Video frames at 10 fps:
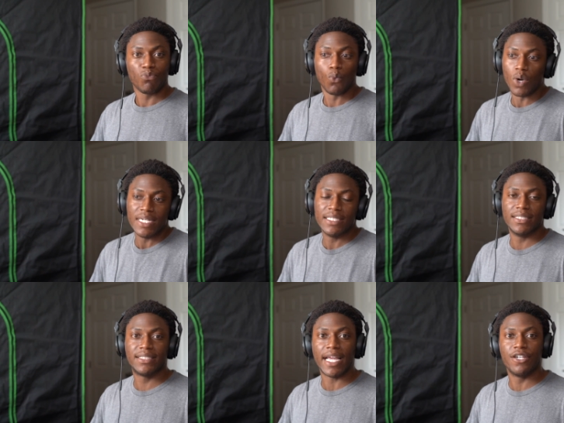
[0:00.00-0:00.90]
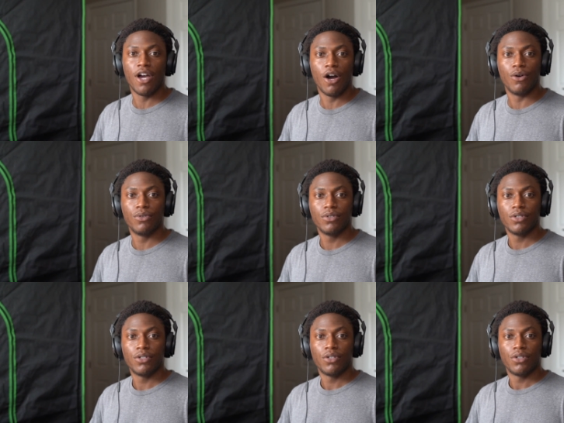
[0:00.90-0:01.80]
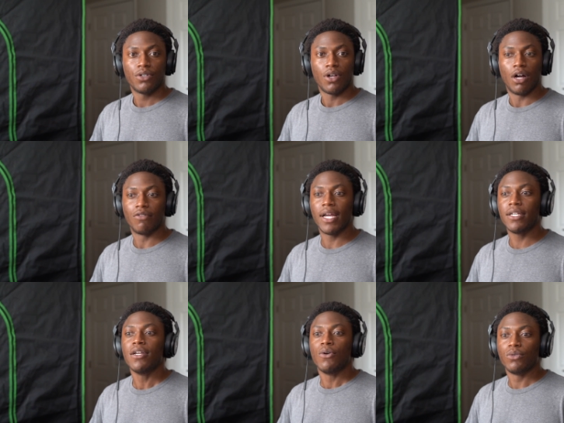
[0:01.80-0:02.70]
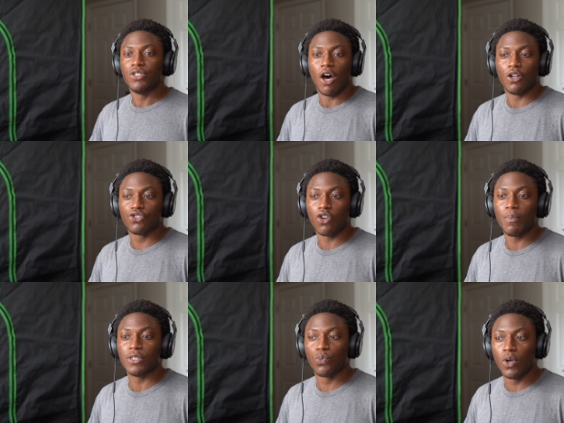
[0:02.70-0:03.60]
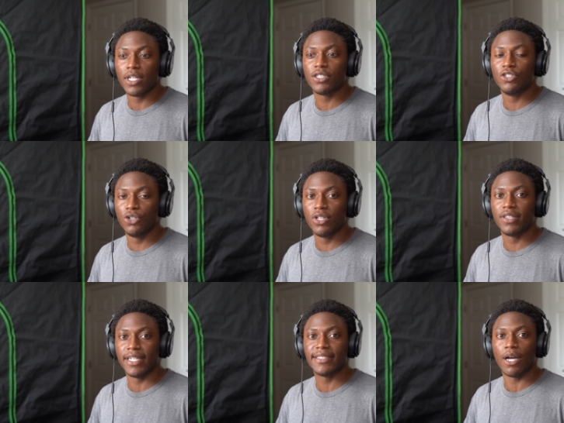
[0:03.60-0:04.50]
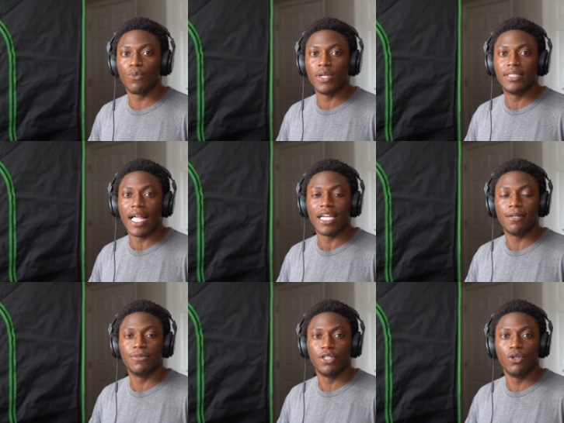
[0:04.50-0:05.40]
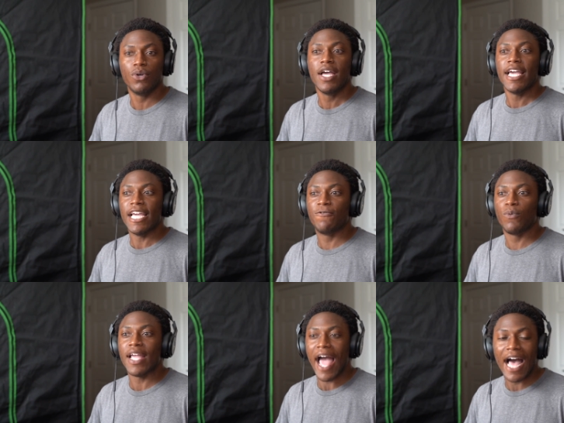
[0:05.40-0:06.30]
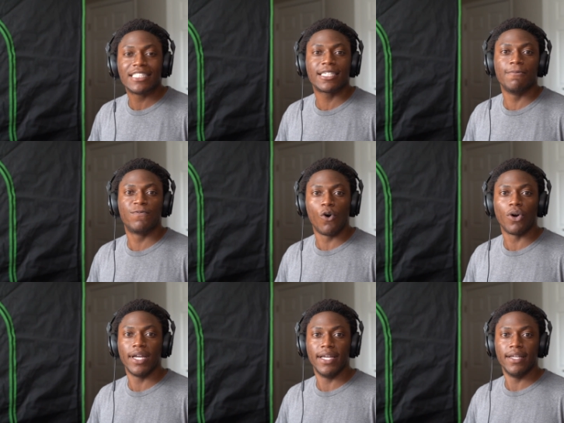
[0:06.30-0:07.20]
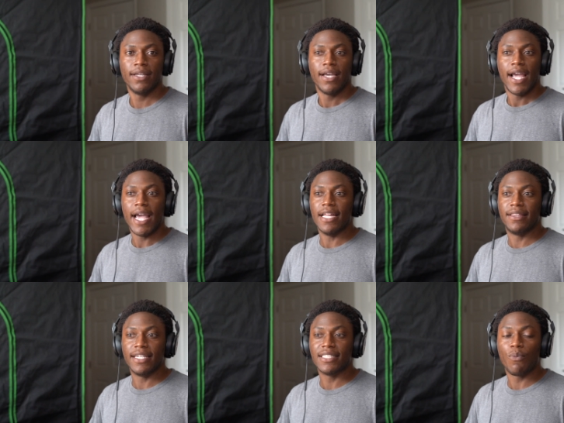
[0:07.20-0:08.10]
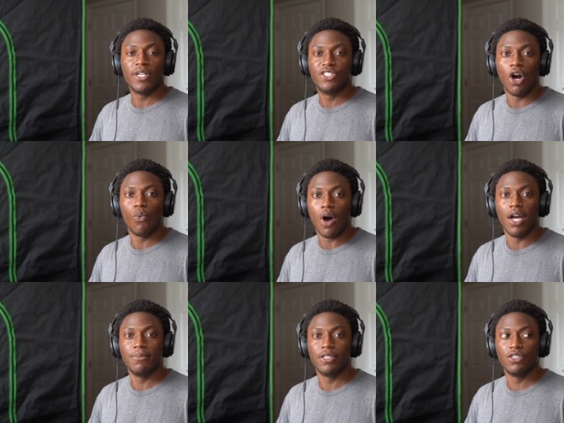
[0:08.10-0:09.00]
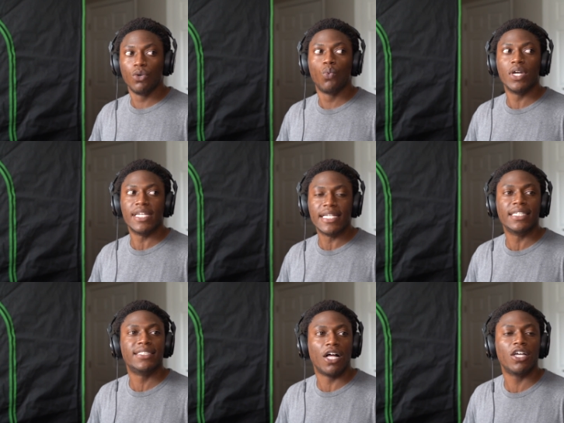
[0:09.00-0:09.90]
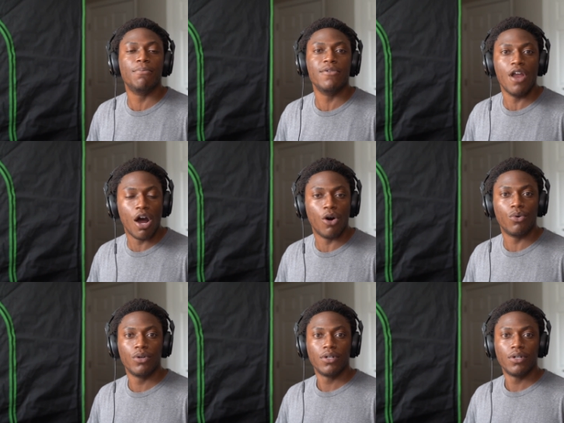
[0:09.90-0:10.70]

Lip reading: We need to say no. All right? Donald Trump is willing to do the things that we let him do if we ask him for it. And the things that we don't want him to do, we need to tell him no.